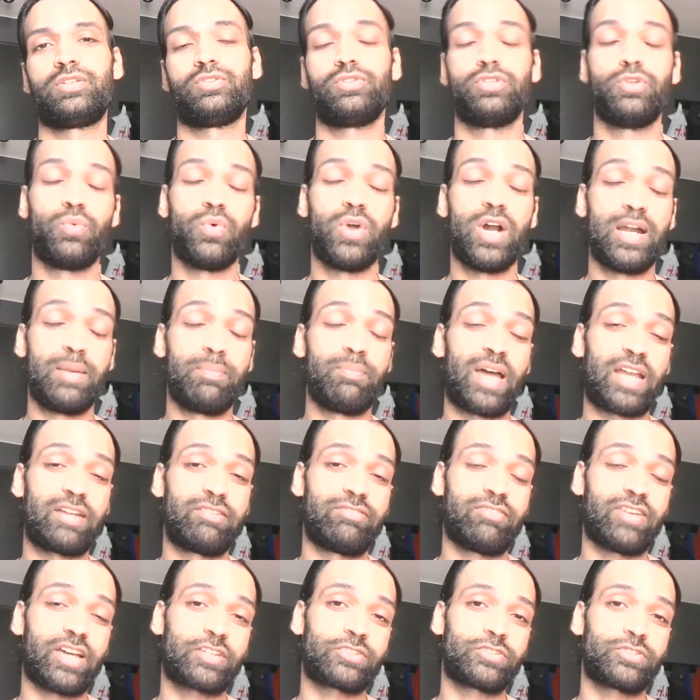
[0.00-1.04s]
world
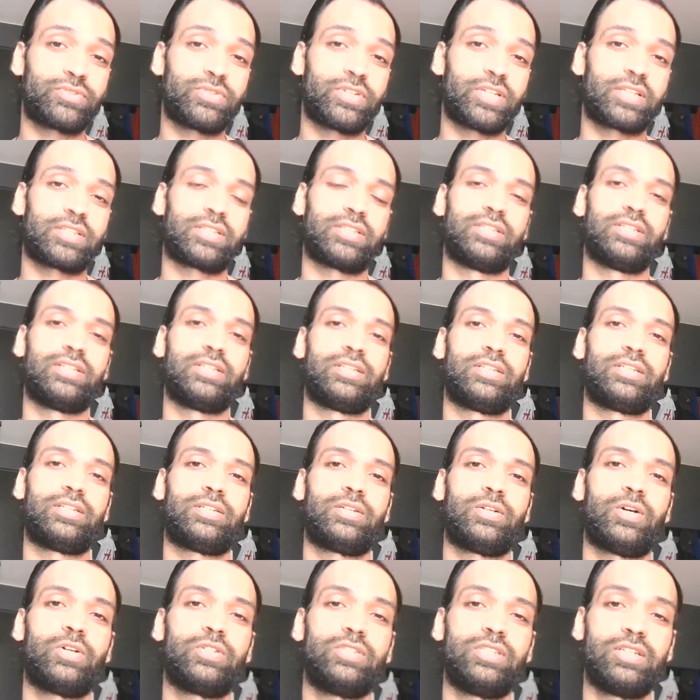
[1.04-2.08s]
manufacturing,
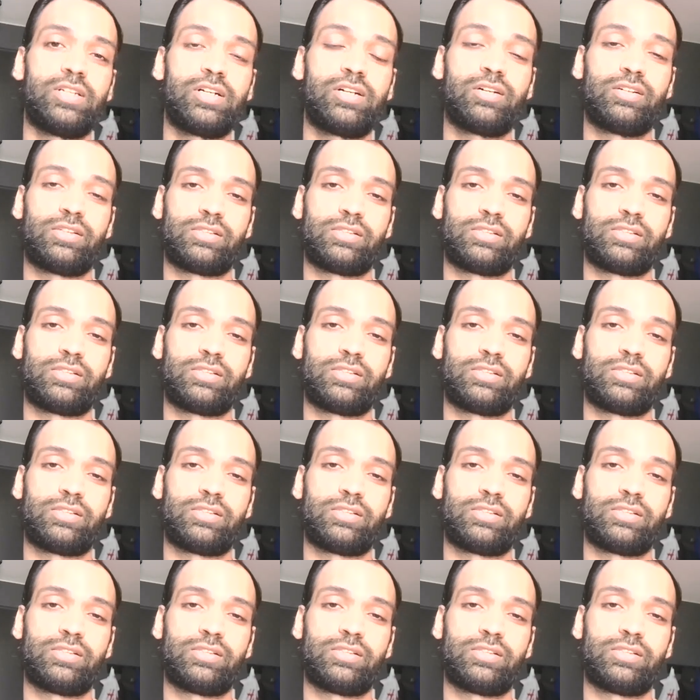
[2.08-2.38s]
or the